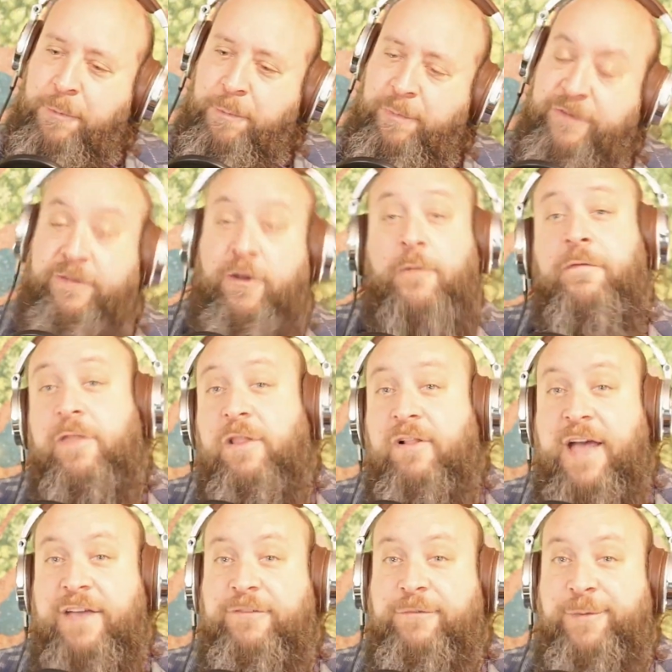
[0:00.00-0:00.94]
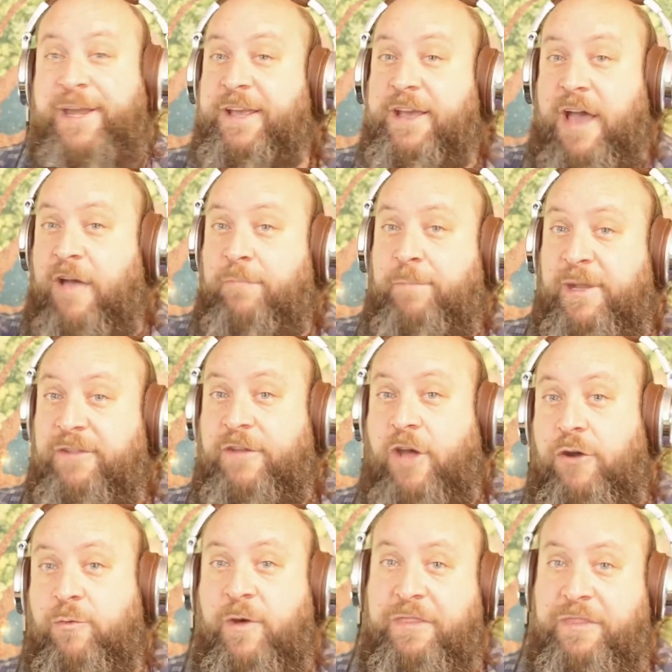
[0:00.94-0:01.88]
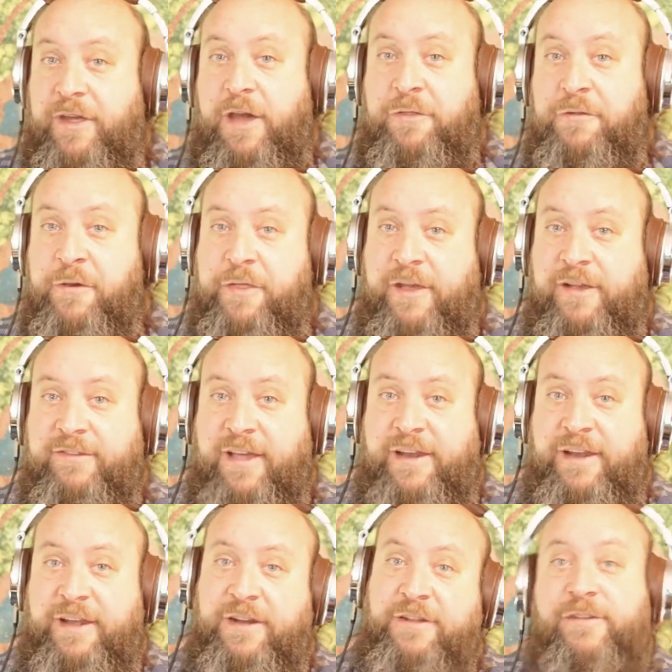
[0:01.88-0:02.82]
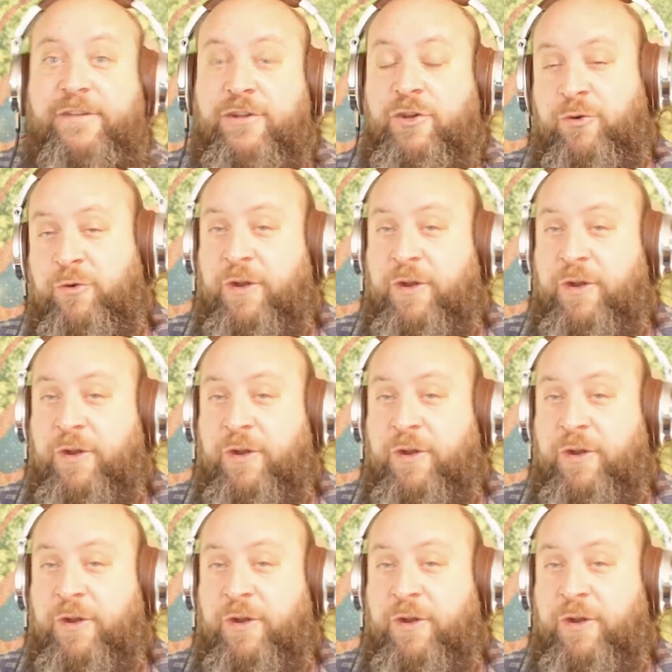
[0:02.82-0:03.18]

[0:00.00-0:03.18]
But so for the last week, I've been done with the other things I needed to do,